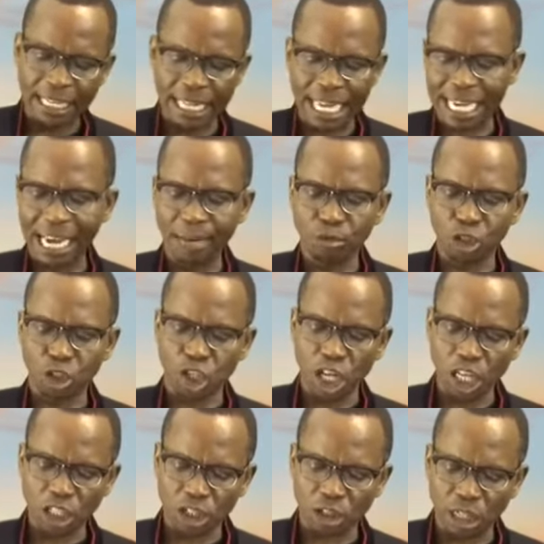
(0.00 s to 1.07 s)
They came to
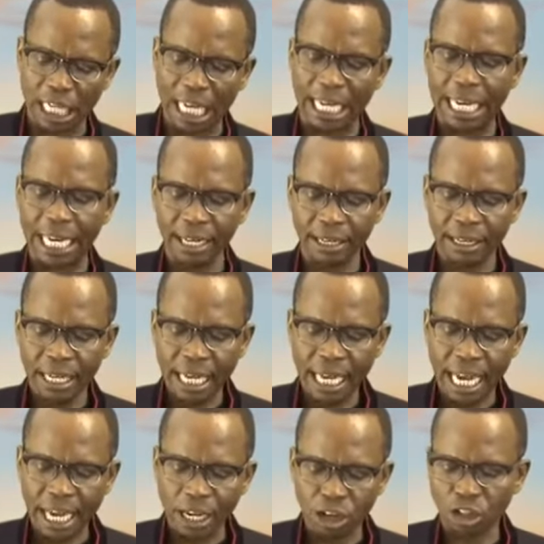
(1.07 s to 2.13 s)
church to get in
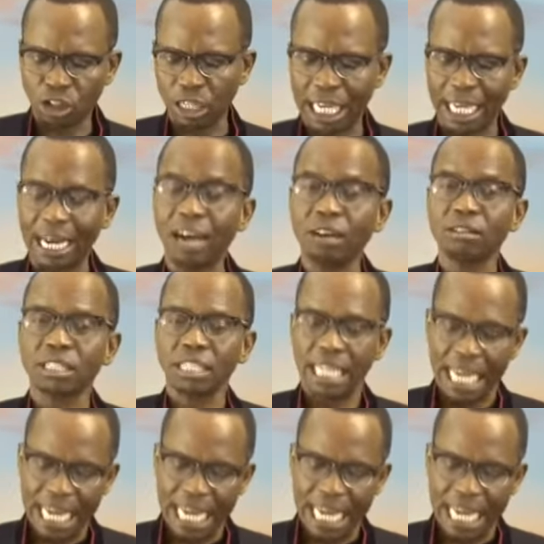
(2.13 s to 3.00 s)
and not to get out.